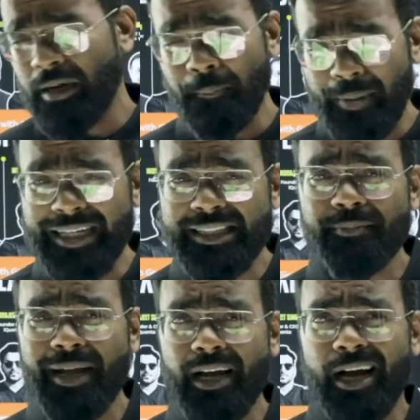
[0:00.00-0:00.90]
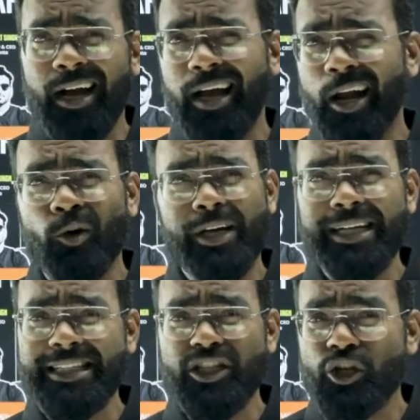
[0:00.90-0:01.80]
completes around,
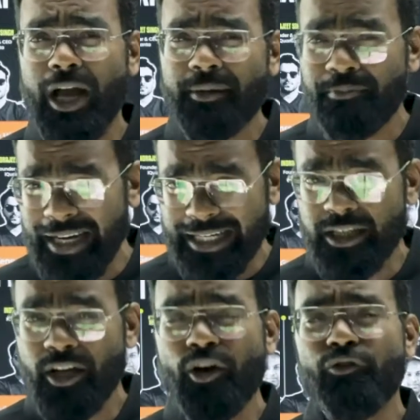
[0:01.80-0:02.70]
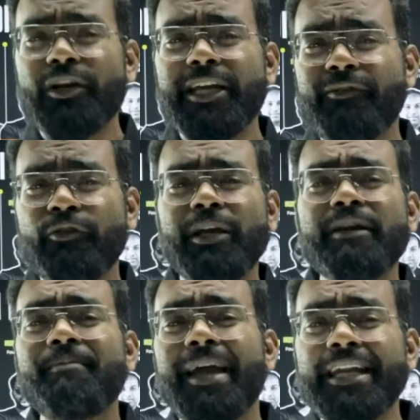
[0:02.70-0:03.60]
let's say, July mid, we give you the
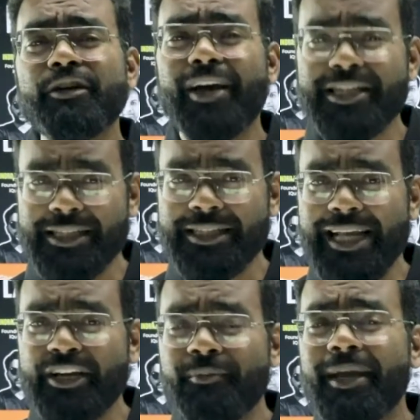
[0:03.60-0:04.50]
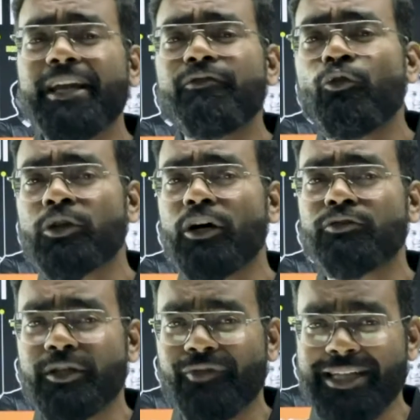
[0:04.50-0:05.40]
remaining questions, like remaining
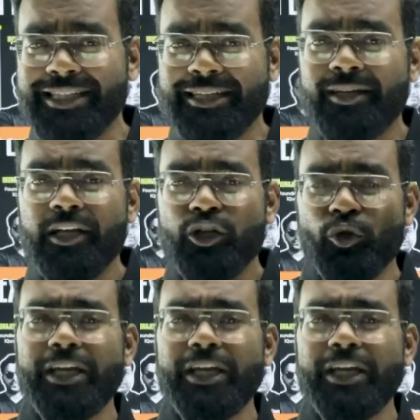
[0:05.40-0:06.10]
4,000 questions.